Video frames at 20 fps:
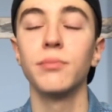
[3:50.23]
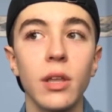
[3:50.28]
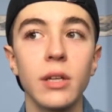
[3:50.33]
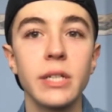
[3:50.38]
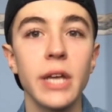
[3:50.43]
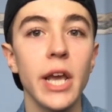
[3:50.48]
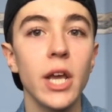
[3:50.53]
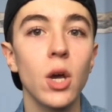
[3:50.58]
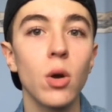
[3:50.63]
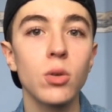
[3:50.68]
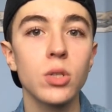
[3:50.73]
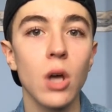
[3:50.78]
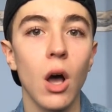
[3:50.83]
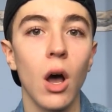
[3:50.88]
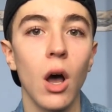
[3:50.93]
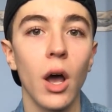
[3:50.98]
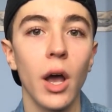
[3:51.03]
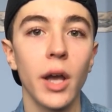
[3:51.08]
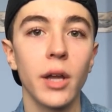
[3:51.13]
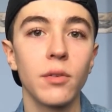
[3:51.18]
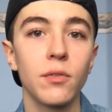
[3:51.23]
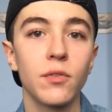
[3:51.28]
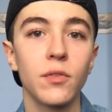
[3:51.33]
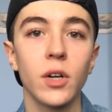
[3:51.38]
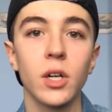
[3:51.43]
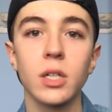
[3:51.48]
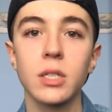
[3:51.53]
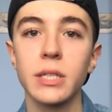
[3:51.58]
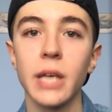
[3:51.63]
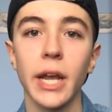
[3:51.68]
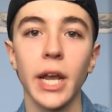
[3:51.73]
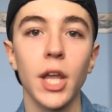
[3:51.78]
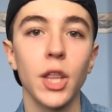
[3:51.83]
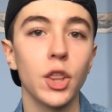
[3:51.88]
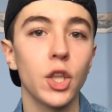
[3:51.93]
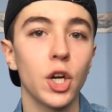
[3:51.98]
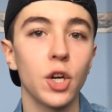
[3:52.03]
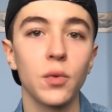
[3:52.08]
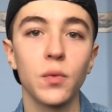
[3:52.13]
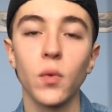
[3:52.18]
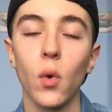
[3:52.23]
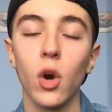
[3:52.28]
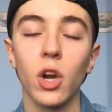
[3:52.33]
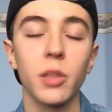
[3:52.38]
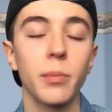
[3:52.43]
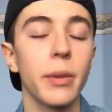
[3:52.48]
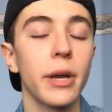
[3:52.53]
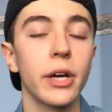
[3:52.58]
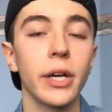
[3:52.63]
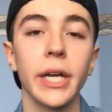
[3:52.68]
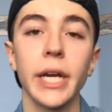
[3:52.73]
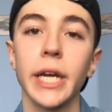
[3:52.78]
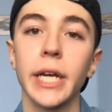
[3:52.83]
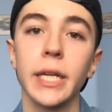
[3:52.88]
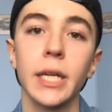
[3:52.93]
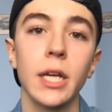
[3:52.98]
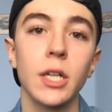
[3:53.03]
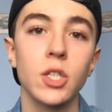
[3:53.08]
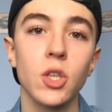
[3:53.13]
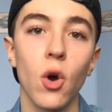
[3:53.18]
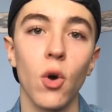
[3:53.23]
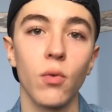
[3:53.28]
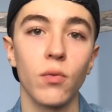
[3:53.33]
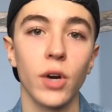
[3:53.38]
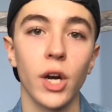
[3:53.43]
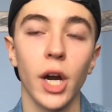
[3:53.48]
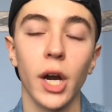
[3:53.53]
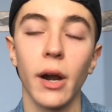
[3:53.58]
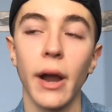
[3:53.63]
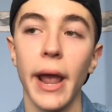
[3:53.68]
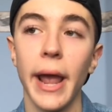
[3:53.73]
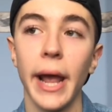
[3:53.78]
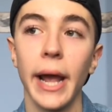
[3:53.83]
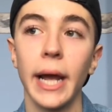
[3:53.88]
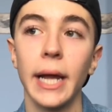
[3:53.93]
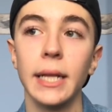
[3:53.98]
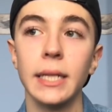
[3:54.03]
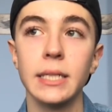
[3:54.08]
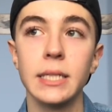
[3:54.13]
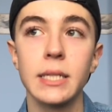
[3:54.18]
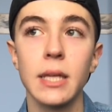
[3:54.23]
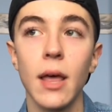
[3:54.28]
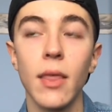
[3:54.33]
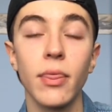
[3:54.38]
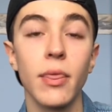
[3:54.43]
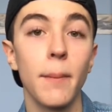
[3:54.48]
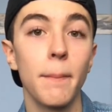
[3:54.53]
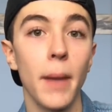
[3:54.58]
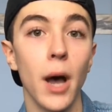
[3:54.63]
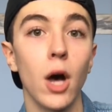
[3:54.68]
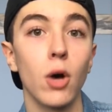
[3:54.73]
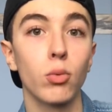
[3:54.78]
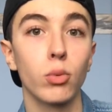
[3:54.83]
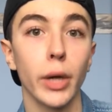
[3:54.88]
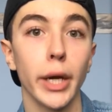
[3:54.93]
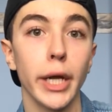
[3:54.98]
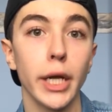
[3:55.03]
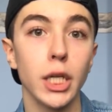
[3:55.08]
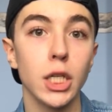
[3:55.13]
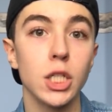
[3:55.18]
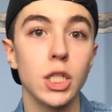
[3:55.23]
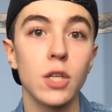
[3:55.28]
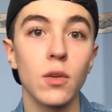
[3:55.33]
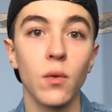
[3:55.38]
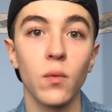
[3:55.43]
The day goes on, first, second, third, fourth period, it's over, and the bell rings